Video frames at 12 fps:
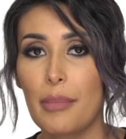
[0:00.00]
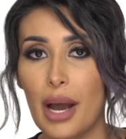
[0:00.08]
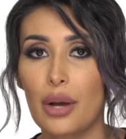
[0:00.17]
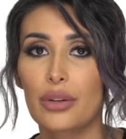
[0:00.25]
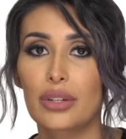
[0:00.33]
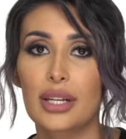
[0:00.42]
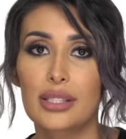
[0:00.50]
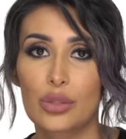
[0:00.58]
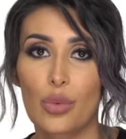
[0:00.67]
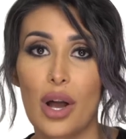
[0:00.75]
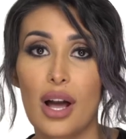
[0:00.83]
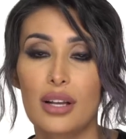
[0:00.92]
powder as
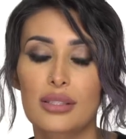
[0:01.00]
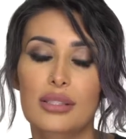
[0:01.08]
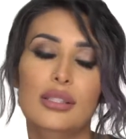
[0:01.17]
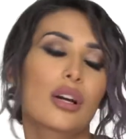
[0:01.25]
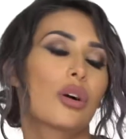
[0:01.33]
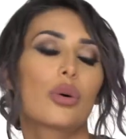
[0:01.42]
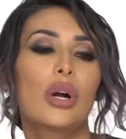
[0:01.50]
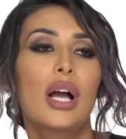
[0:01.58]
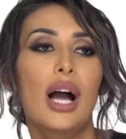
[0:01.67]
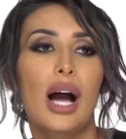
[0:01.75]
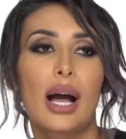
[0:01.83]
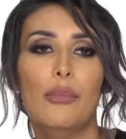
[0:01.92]
well. So
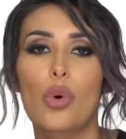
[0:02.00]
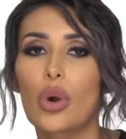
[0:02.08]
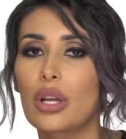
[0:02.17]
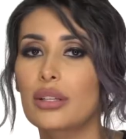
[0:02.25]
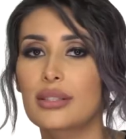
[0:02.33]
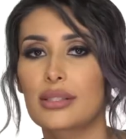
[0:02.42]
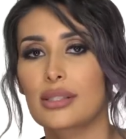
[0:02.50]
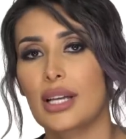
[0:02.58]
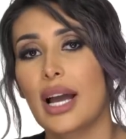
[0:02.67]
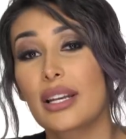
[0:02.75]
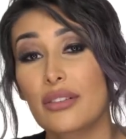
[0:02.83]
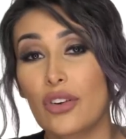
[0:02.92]
oil is
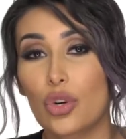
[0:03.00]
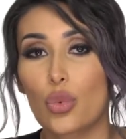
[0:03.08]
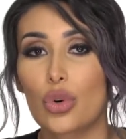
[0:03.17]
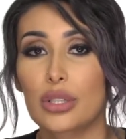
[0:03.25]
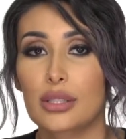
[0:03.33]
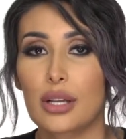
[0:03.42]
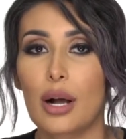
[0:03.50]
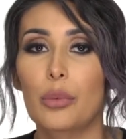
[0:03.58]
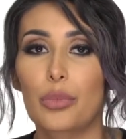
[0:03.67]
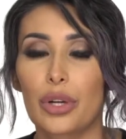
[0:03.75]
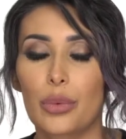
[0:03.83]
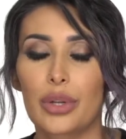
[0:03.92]
kind of our worst
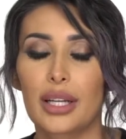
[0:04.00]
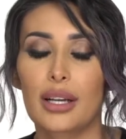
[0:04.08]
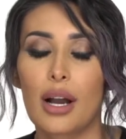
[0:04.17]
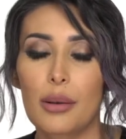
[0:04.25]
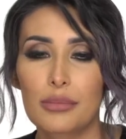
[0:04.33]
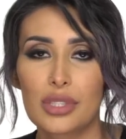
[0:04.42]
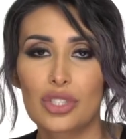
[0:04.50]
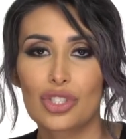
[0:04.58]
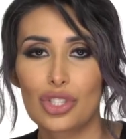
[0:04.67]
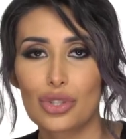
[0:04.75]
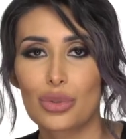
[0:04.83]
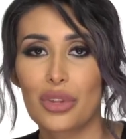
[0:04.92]
culprit when it comes
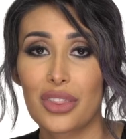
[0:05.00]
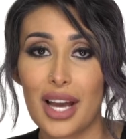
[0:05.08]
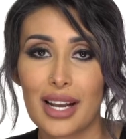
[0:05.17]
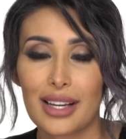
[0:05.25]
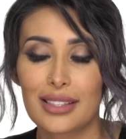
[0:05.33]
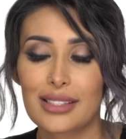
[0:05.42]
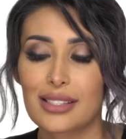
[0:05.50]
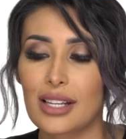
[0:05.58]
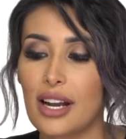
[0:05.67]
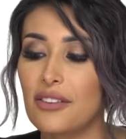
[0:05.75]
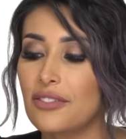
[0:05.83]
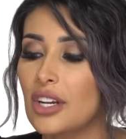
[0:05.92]
to that kind of
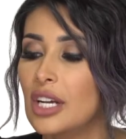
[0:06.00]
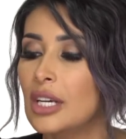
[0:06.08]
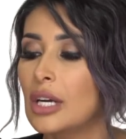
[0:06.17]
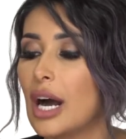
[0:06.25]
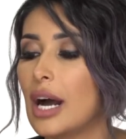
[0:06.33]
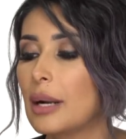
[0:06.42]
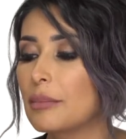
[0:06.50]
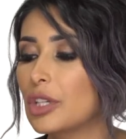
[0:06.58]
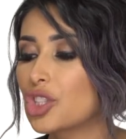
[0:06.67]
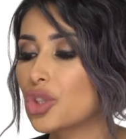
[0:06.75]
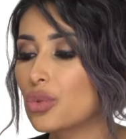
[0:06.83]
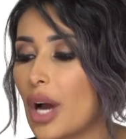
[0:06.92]
stuff.
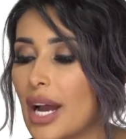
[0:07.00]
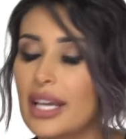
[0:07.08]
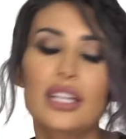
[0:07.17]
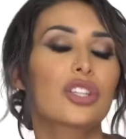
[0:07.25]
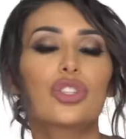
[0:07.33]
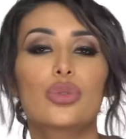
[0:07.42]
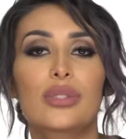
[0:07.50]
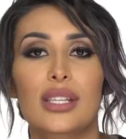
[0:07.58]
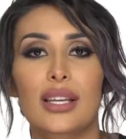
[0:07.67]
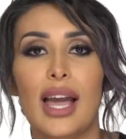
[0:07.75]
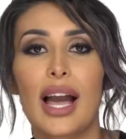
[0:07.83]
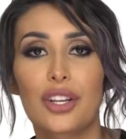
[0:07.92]
Try
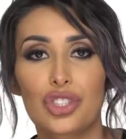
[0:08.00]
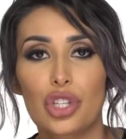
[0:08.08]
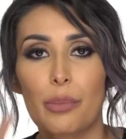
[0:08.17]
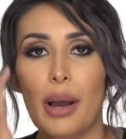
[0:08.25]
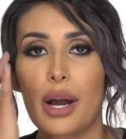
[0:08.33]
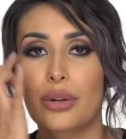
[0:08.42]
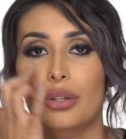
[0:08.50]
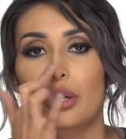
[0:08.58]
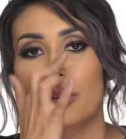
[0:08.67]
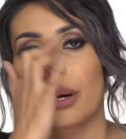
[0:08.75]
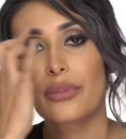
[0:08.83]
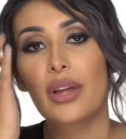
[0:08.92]
using extra powder
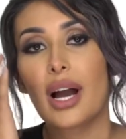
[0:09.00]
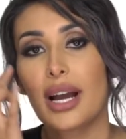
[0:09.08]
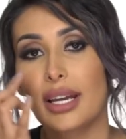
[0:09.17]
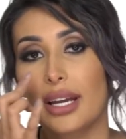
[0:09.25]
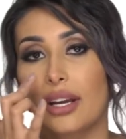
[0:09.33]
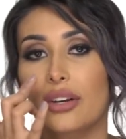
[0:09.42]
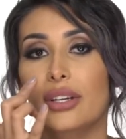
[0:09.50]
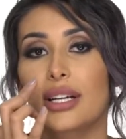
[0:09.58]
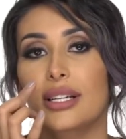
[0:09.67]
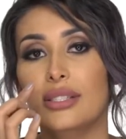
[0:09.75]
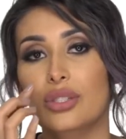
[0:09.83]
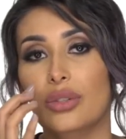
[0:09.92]
around the eye
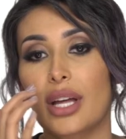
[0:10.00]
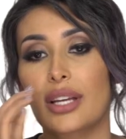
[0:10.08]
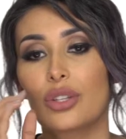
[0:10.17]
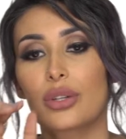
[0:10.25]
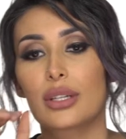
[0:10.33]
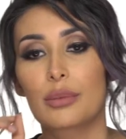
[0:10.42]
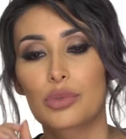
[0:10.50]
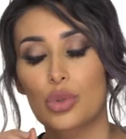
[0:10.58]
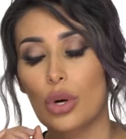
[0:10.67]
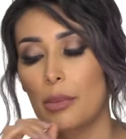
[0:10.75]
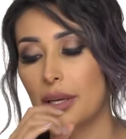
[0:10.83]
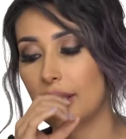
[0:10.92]
area so that you can
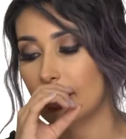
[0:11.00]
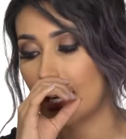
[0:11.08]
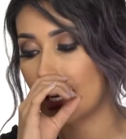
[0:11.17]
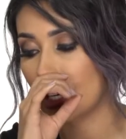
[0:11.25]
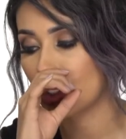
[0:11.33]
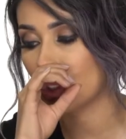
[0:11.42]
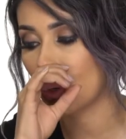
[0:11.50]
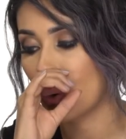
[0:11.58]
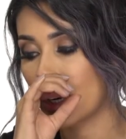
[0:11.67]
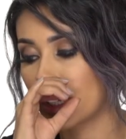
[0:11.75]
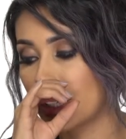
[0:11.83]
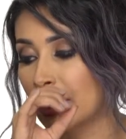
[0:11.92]
absorb any of that extra
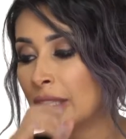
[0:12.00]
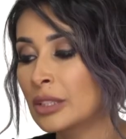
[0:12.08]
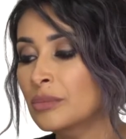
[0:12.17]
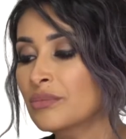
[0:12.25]
oil.